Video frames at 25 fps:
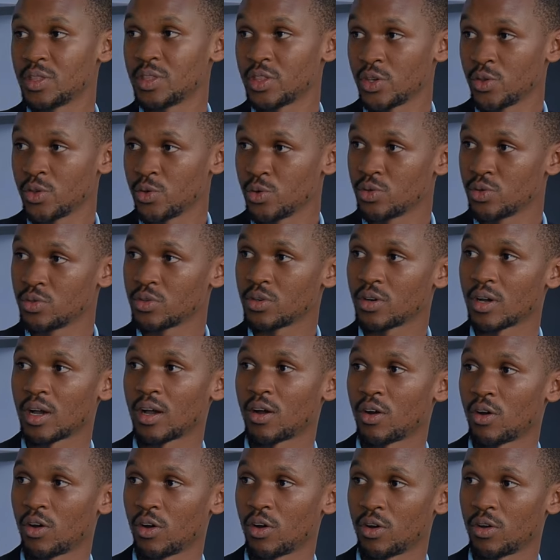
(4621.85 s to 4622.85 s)
PTU
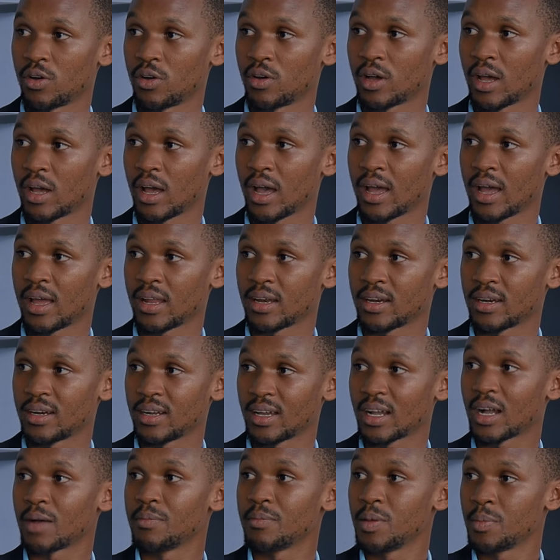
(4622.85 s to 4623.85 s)
or,
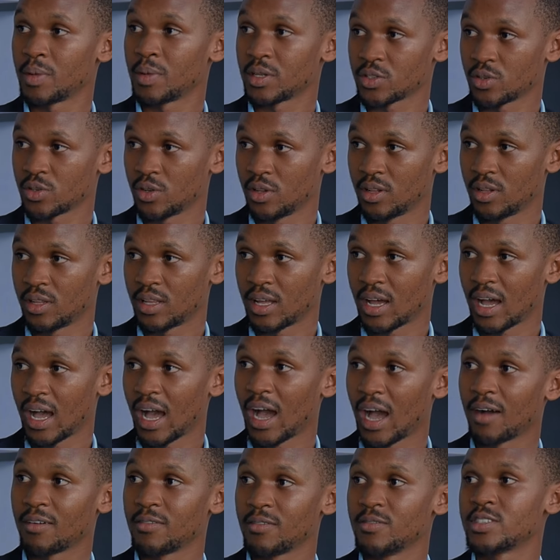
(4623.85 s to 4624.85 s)
and carbimazole
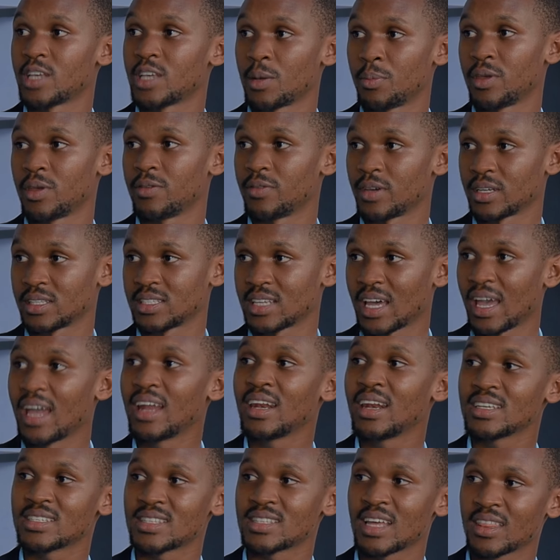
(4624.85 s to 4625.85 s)
have some effects. I
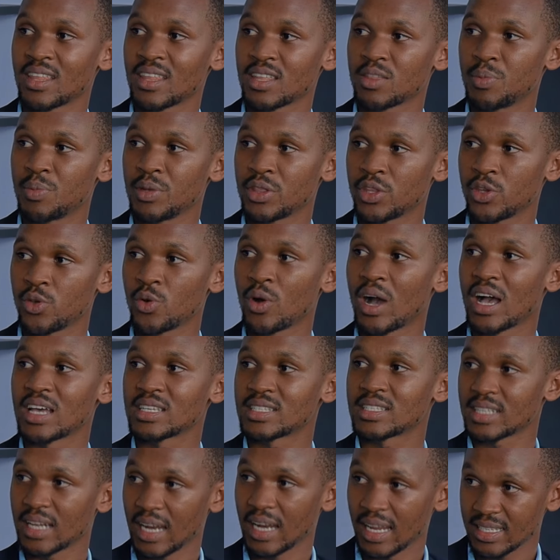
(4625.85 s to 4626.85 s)
understand that PTU
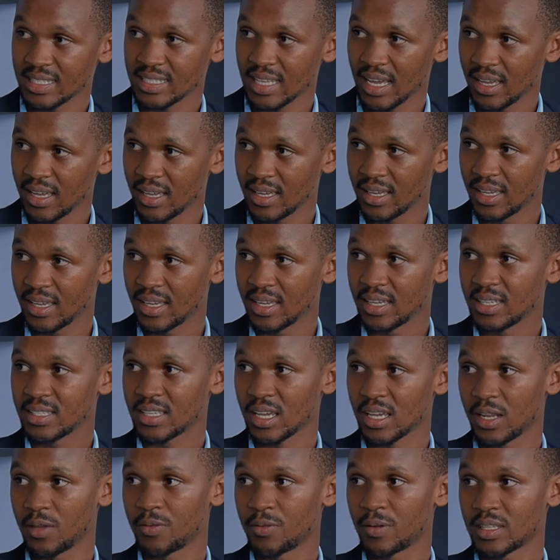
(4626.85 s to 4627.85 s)
has lesser
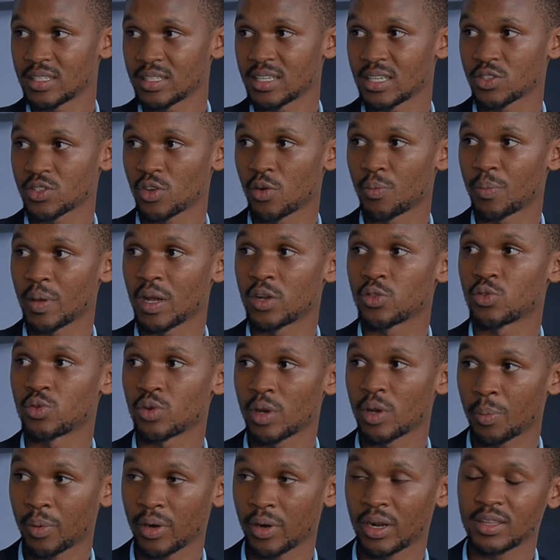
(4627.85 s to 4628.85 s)
side effects as compared to
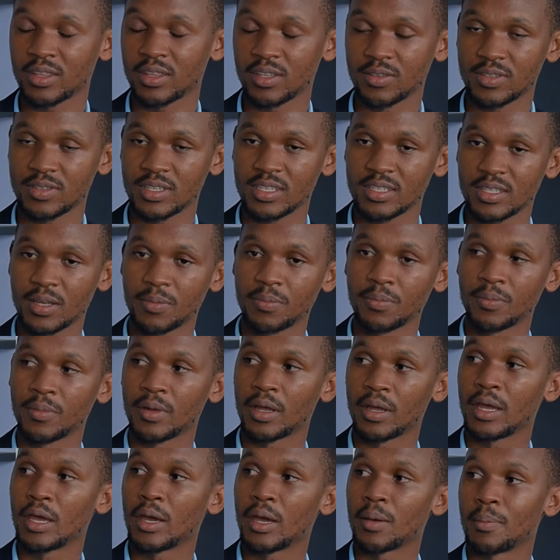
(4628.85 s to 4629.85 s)
reproductive system,
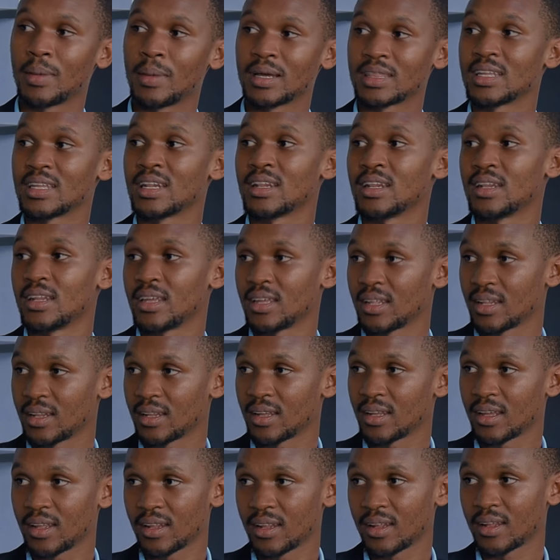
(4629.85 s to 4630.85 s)
but in,
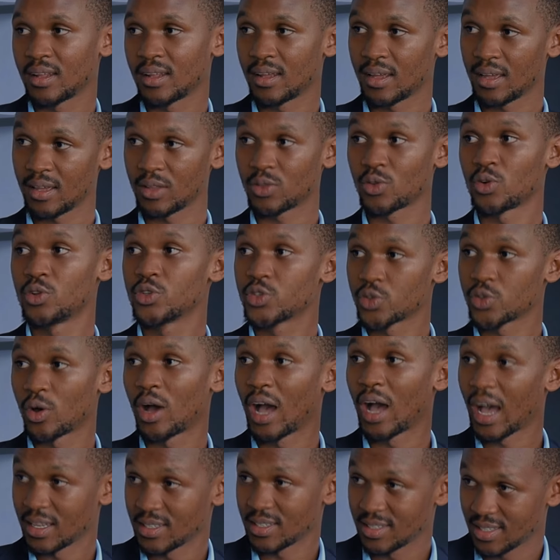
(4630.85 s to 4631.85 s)
in, in, it also
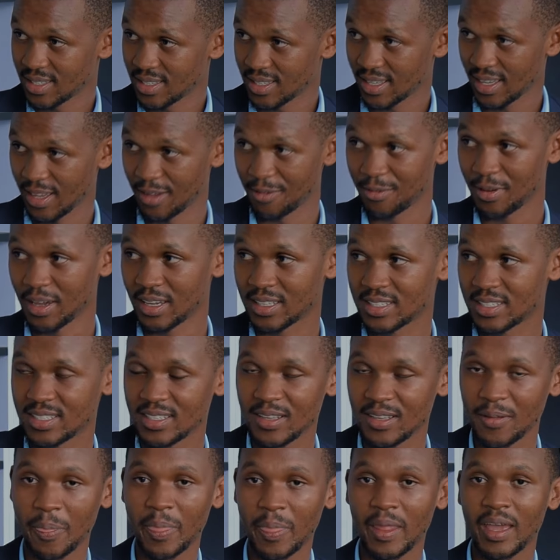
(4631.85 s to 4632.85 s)
has effects.